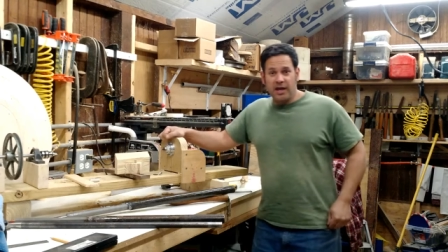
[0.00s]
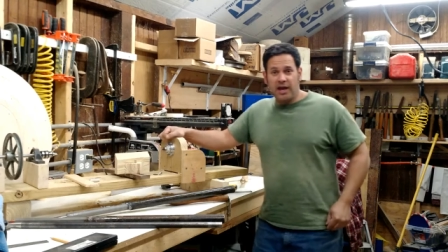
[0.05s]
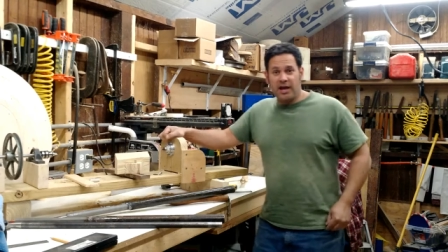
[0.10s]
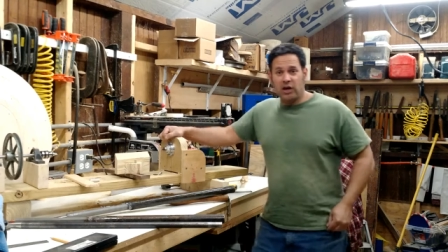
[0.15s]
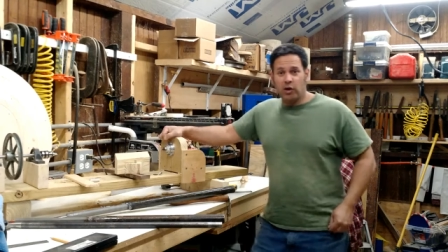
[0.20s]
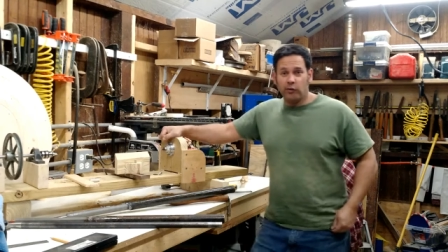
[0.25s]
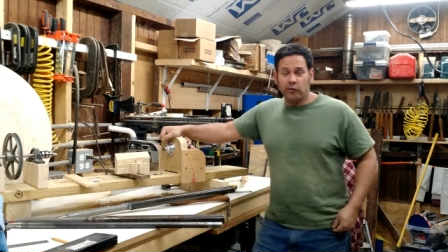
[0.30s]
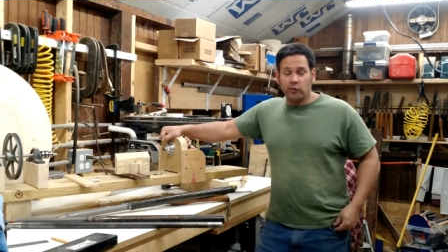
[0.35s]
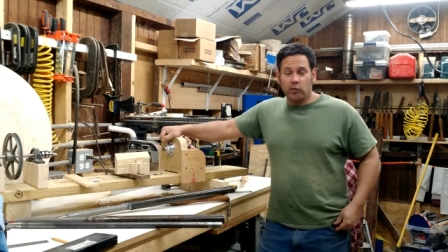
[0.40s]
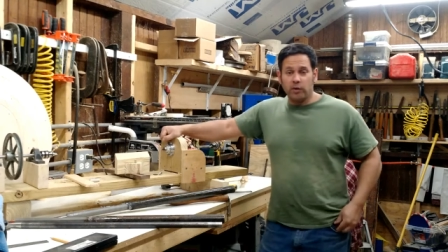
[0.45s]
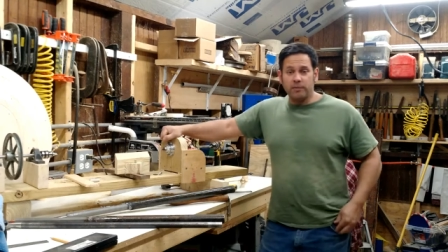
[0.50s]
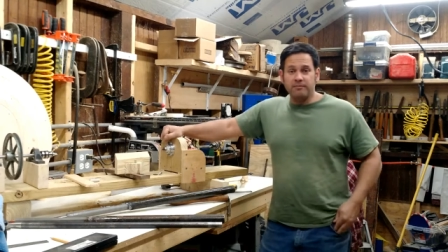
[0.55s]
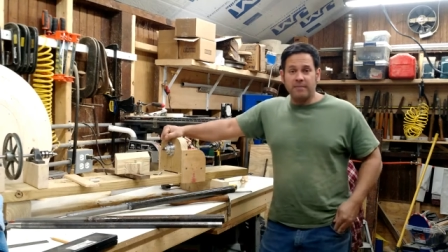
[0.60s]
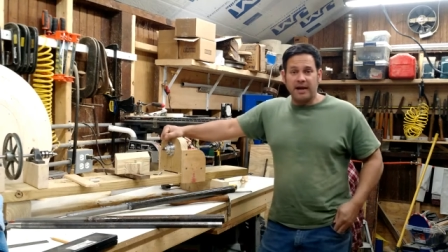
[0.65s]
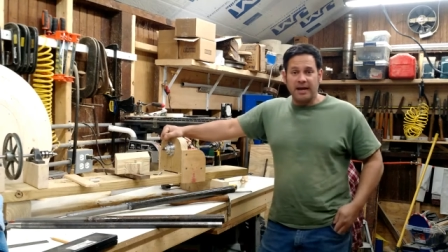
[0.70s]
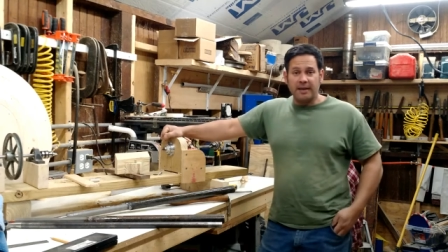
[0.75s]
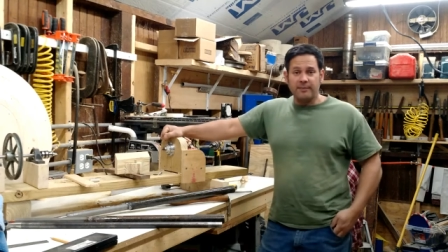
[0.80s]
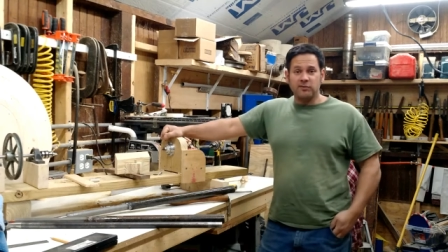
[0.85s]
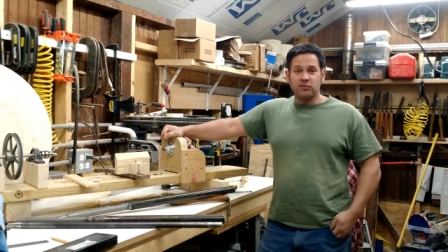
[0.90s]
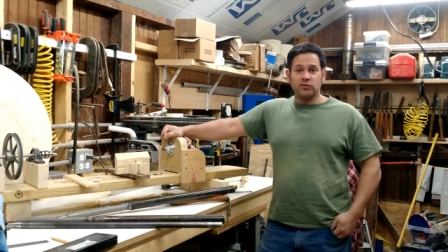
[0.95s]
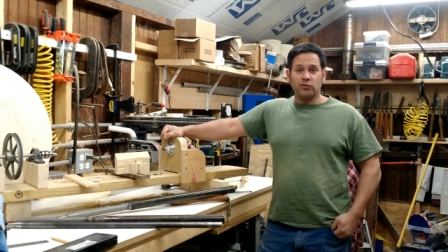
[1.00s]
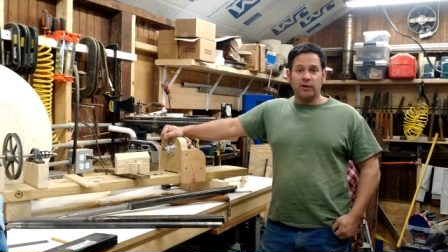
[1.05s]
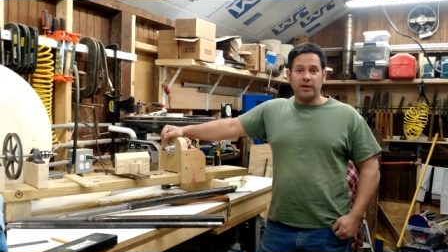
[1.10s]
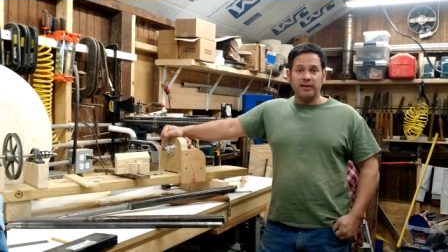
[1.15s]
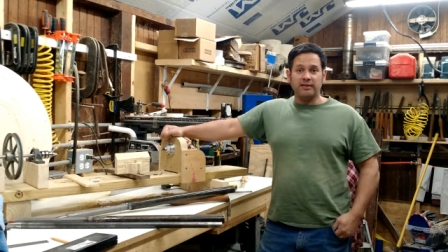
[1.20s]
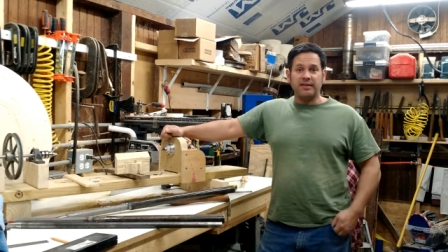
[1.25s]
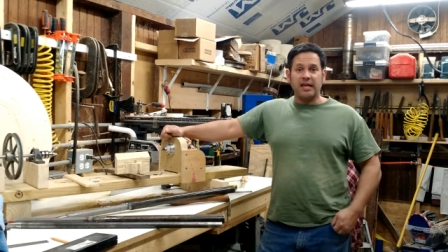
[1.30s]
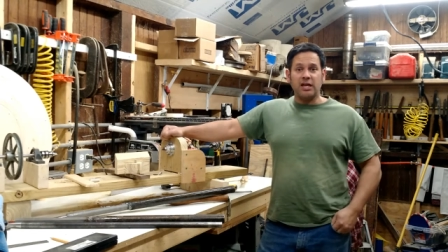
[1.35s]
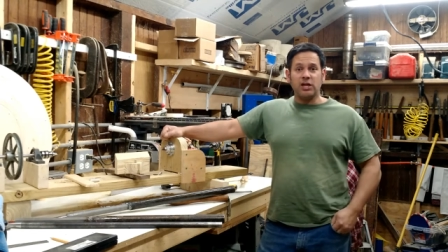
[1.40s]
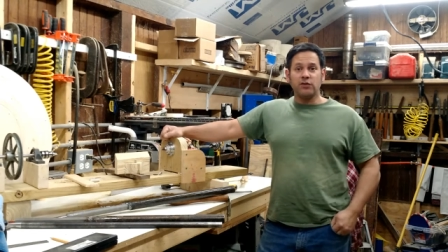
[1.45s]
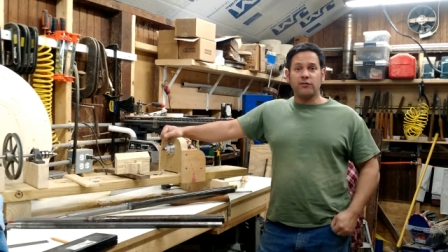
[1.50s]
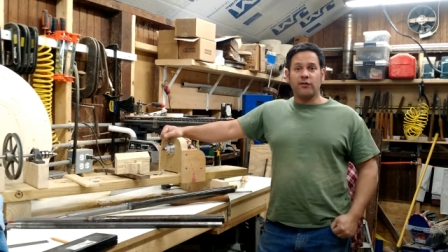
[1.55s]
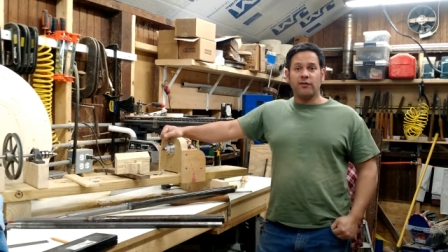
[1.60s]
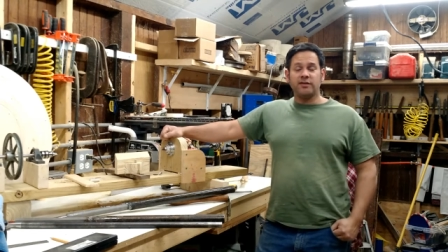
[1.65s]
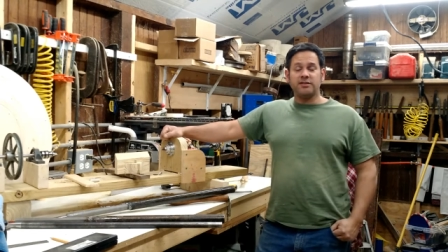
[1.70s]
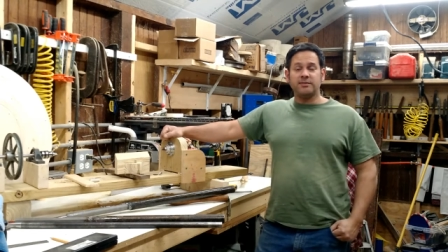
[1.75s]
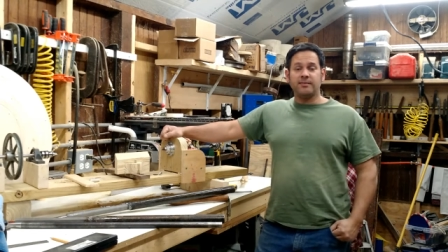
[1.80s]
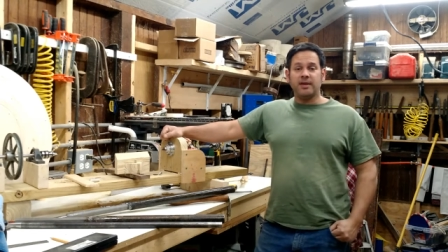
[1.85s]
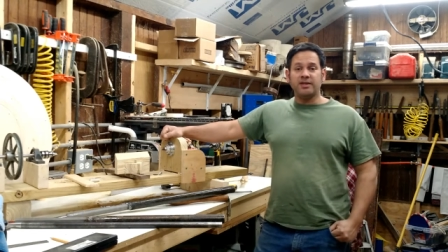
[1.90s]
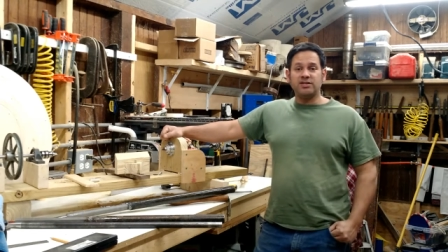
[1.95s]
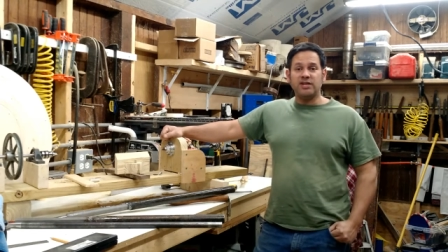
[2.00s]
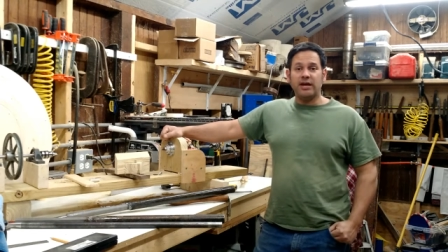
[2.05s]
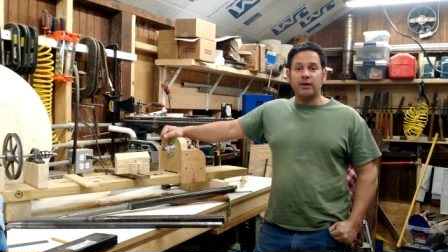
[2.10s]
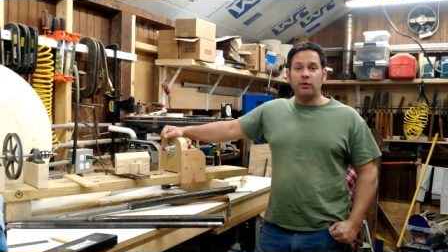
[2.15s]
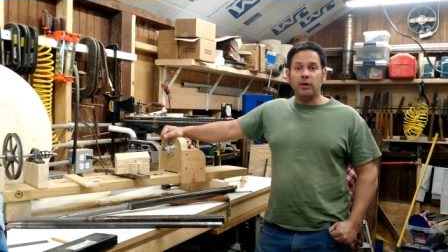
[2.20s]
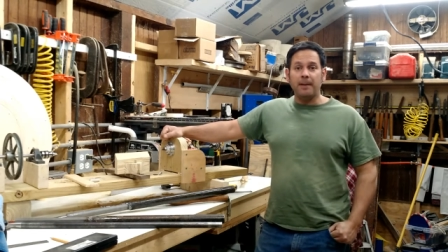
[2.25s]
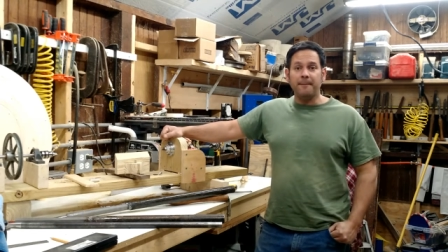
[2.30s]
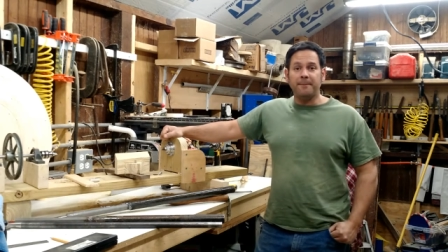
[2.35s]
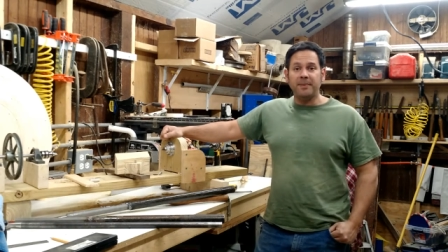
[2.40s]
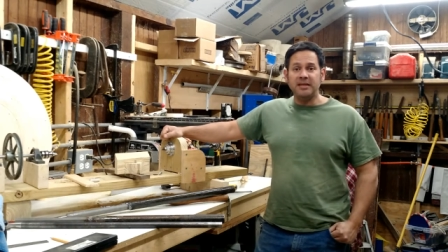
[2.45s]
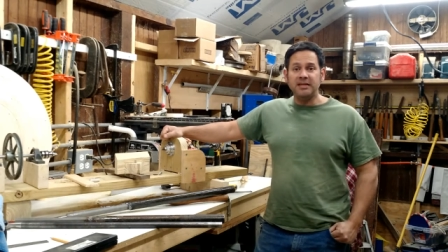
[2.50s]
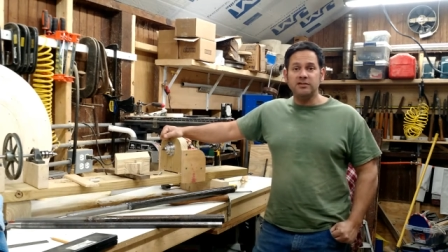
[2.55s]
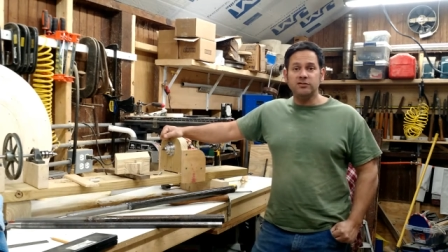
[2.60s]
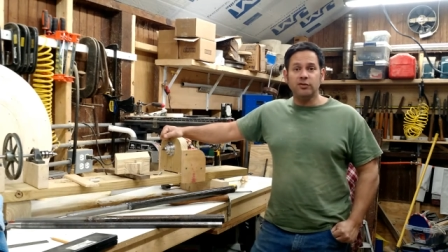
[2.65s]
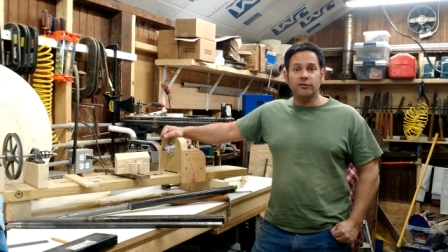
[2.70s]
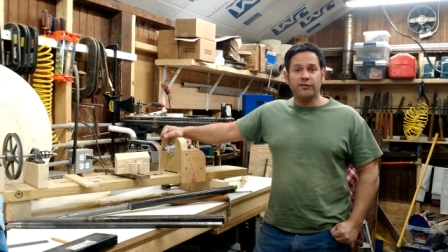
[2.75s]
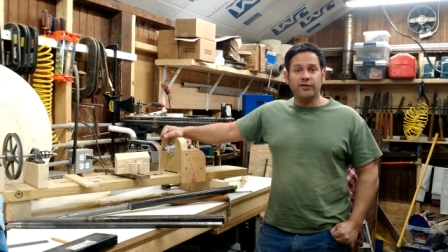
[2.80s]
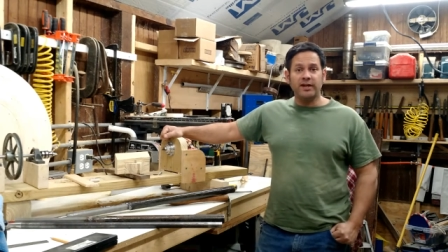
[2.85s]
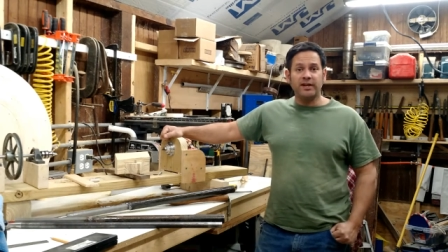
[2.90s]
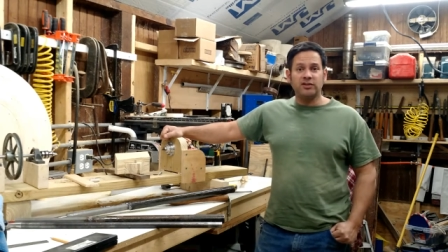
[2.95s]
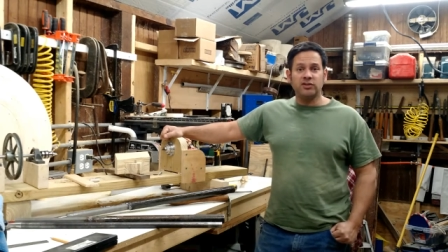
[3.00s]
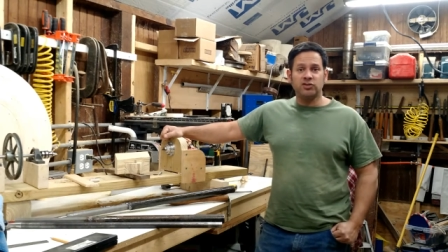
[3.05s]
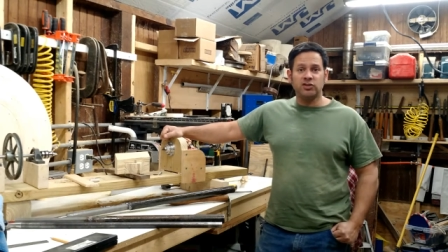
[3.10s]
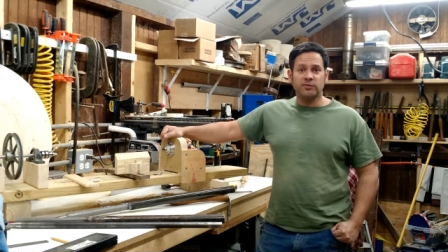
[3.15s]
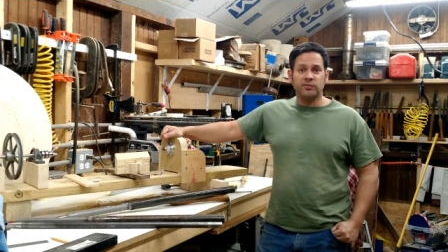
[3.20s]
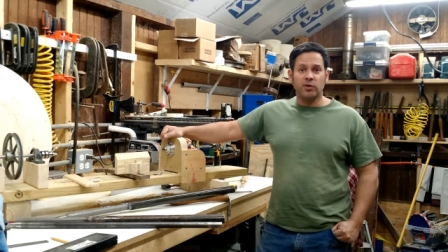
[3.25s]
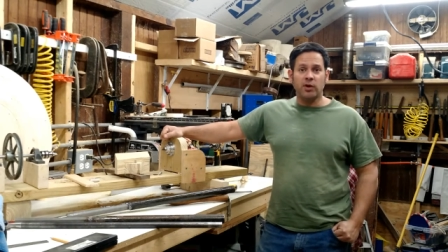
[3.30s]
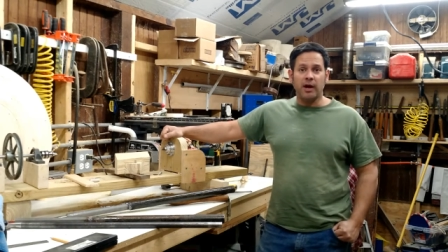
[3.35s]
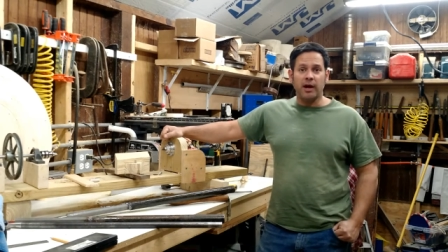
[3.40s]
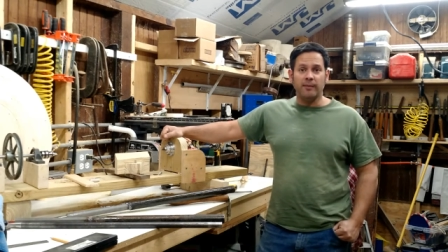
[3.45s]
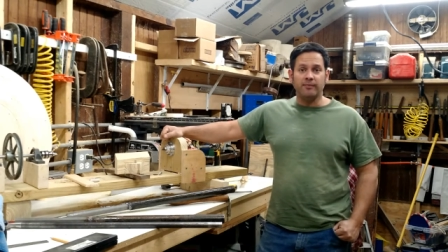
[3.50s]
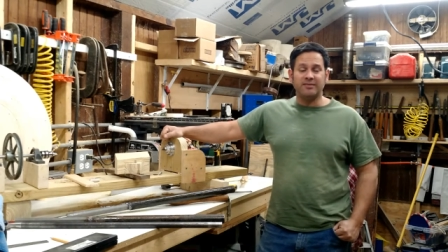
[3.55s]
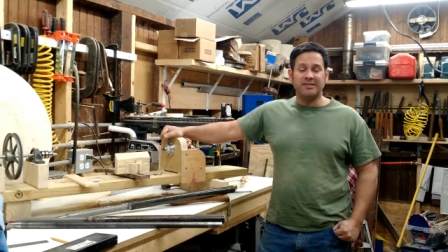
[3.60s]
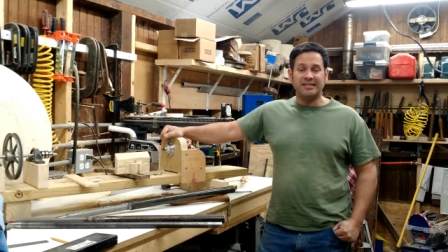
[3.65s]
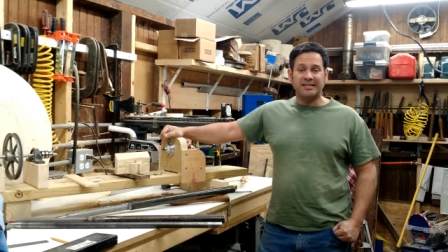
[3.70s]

Hello everyone, my name is Ray. Thank you for visiting my channel and please don't forget to subscribe.